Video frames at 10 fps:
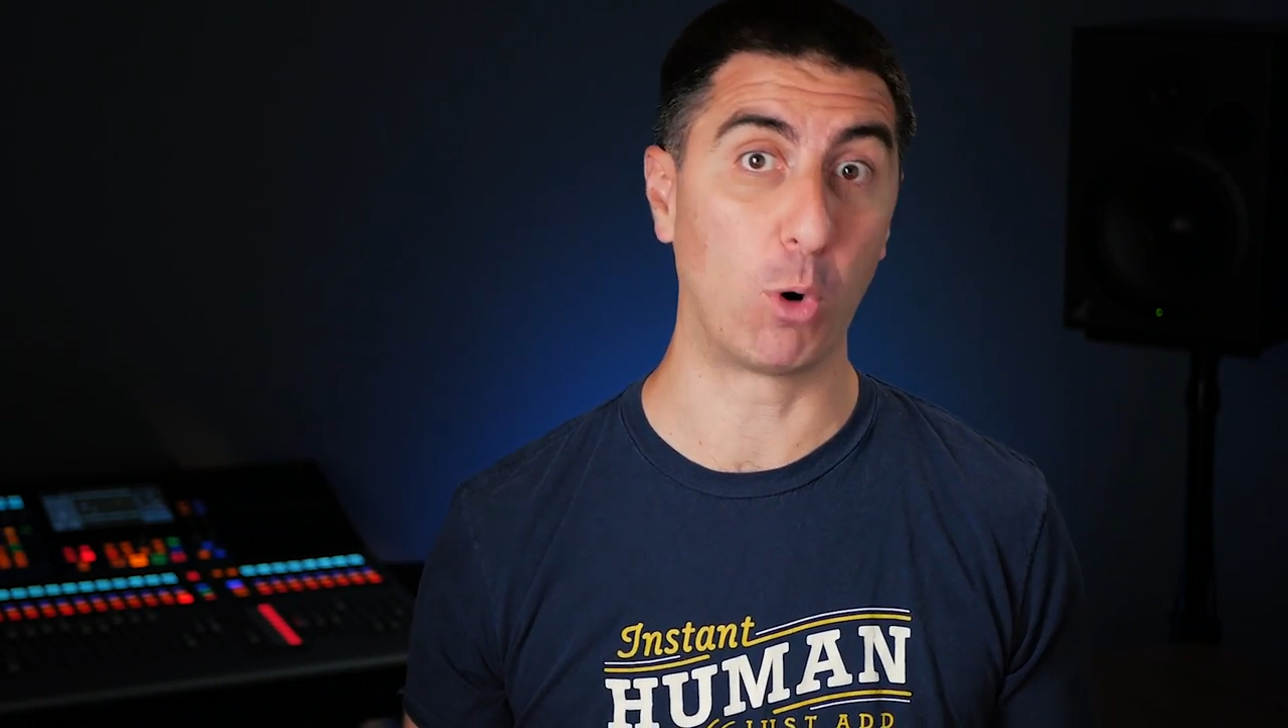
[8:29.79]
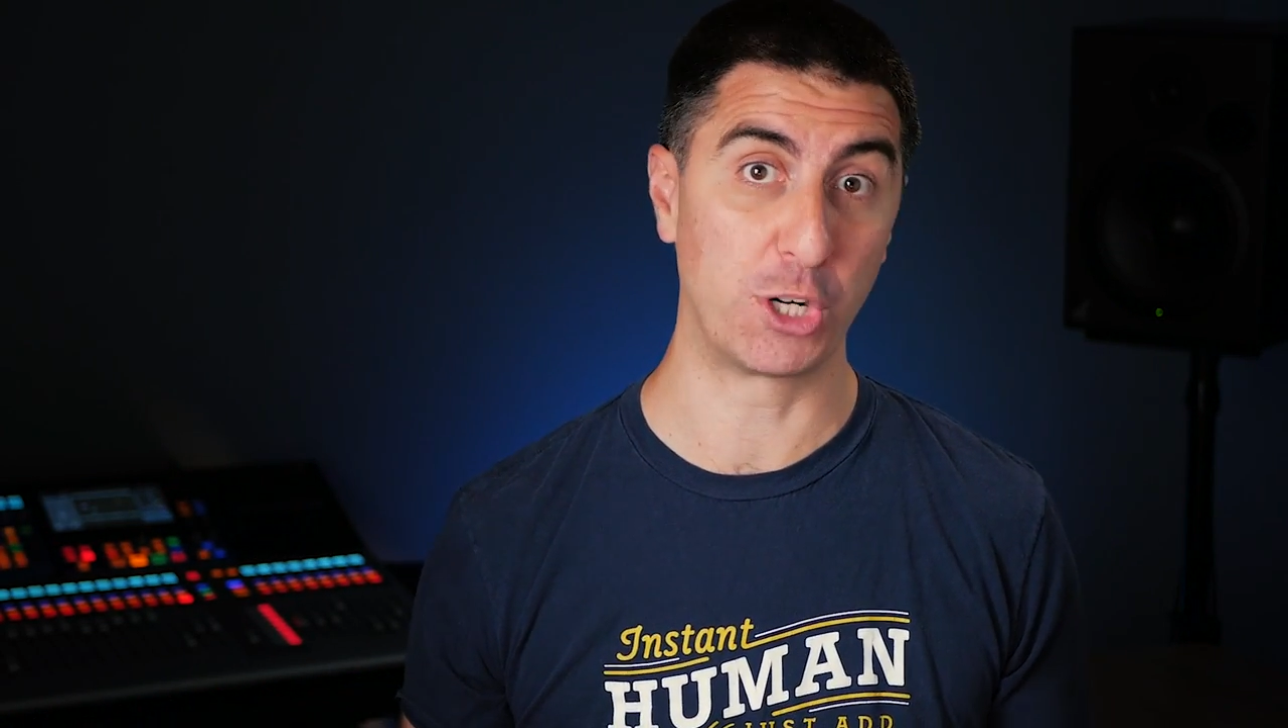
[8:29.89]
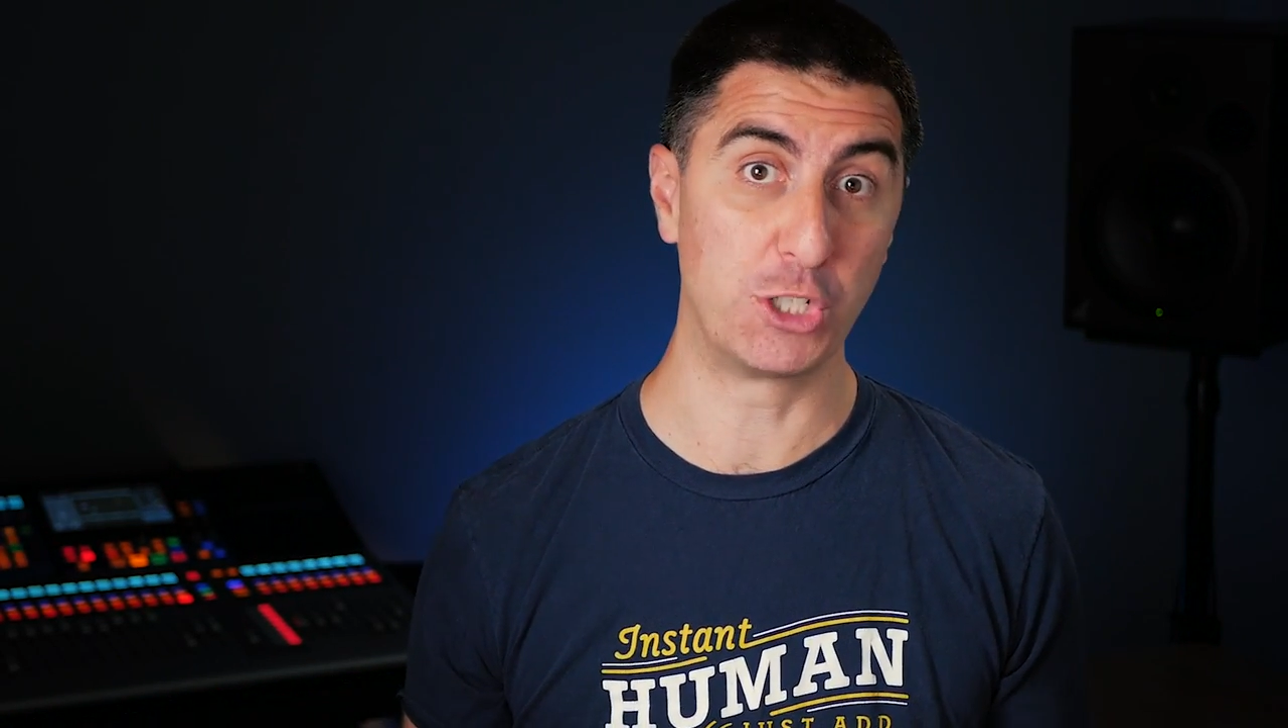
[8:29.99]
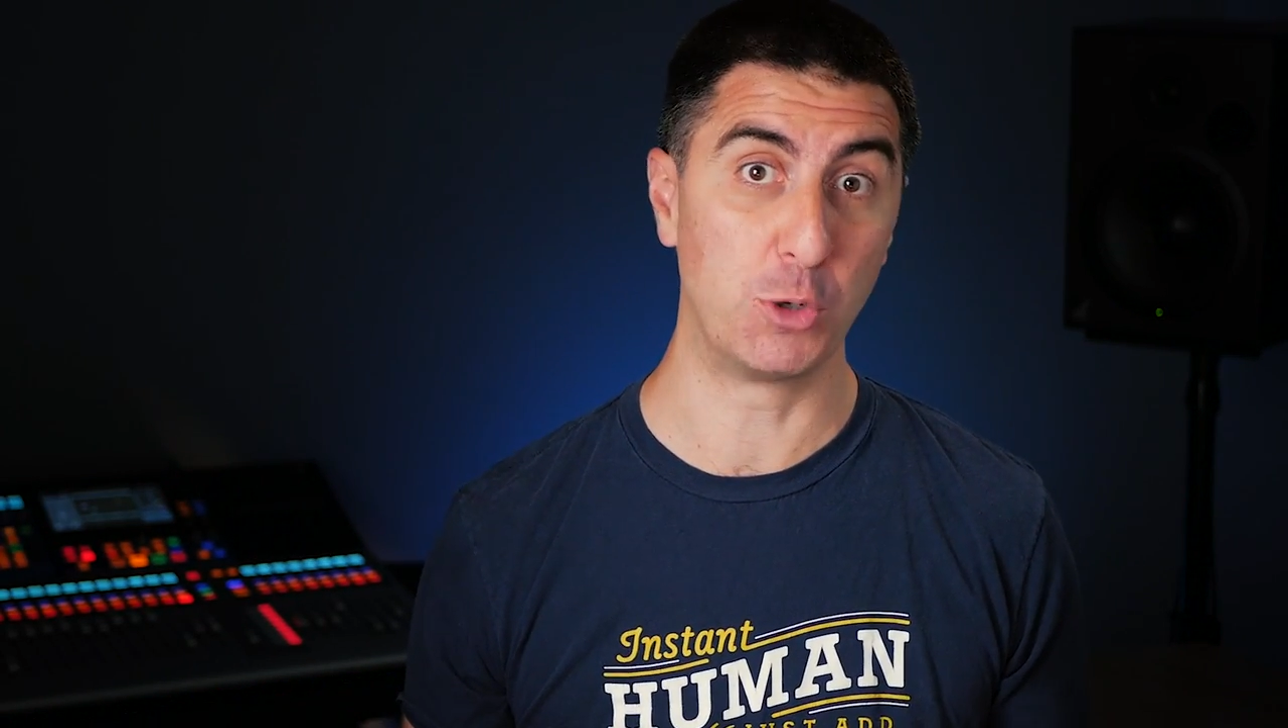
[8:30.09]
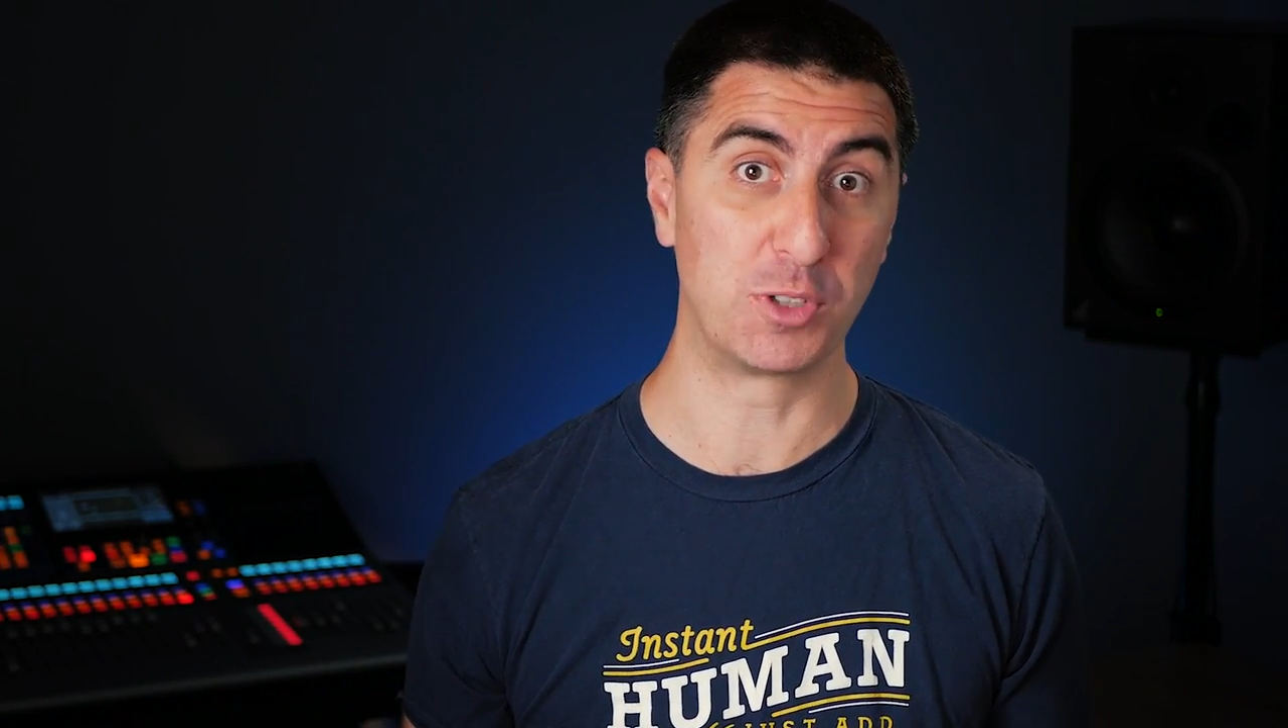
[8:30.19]
more
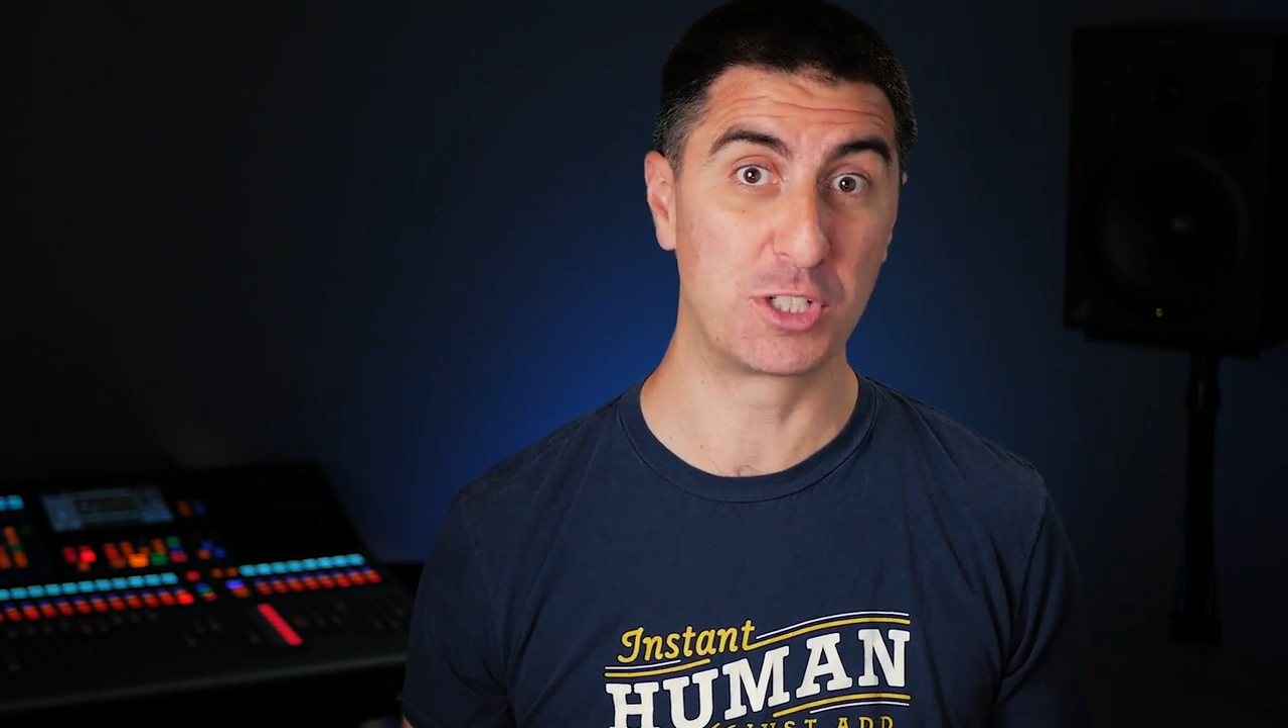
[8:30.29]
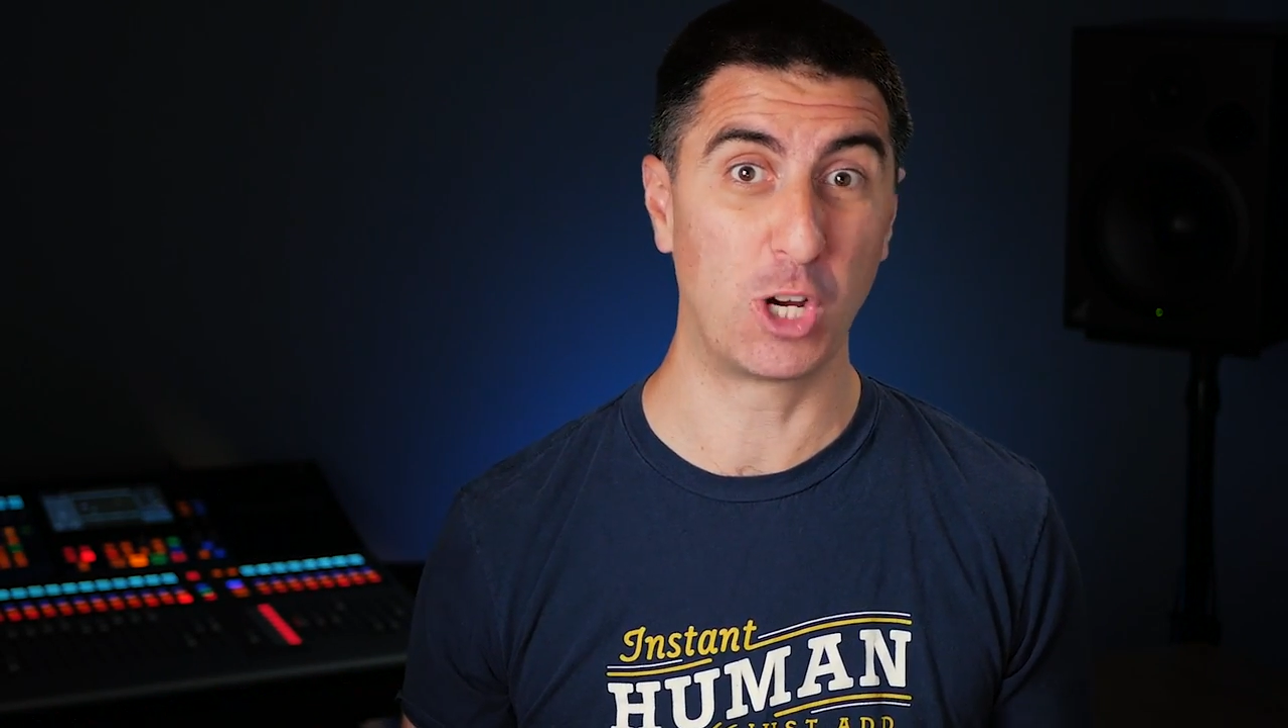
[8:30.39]
to do with